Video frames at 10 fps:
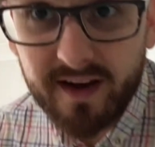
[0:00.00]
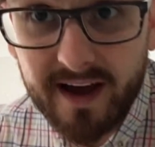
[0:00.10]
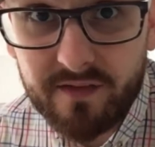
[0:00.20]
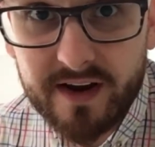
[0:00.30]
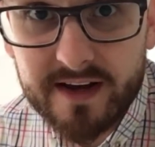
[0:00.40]
I
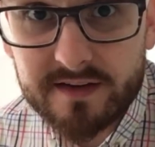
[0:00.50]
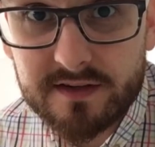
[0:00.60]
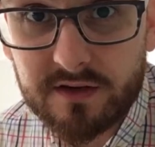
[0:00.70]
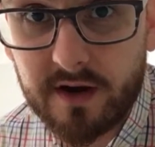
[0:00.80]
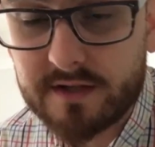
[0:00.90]
haven't
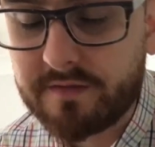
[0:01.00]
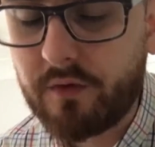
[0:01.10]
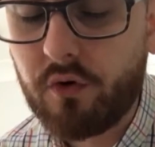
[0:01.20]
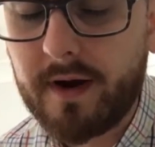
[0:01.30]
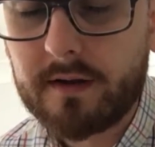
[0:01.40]
exercised
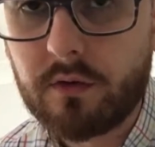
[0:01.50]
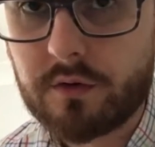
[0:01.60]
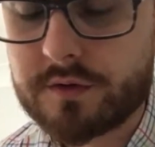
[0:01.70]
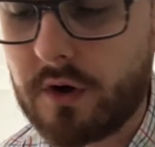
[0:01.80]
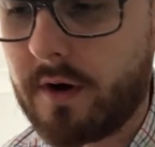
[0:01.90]
for a
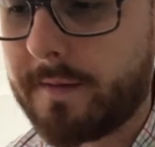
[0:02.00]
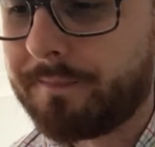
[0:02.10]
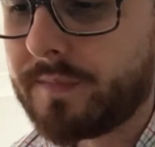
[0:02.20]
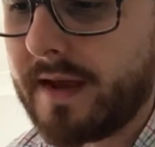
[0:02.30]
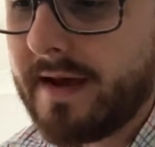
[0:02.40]
long time
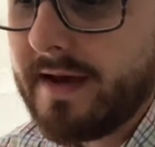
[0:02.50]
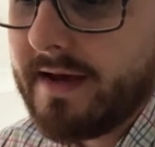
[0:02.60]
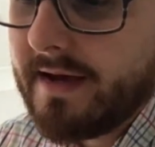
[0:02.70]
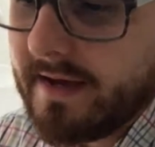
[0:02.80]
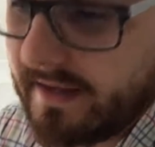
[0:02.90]

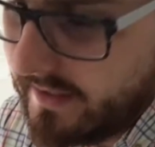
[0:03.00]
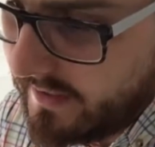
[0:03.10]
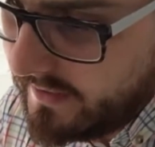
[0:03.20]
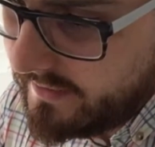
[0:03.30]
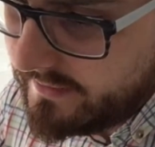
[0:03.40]

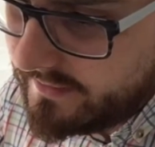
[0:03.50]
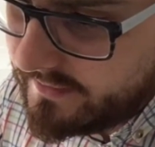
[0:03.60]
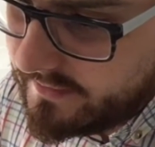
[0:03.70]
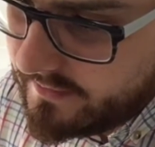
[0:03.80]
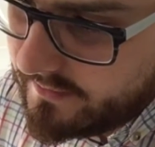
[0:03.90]

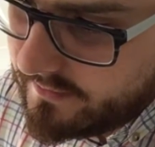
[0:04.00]
is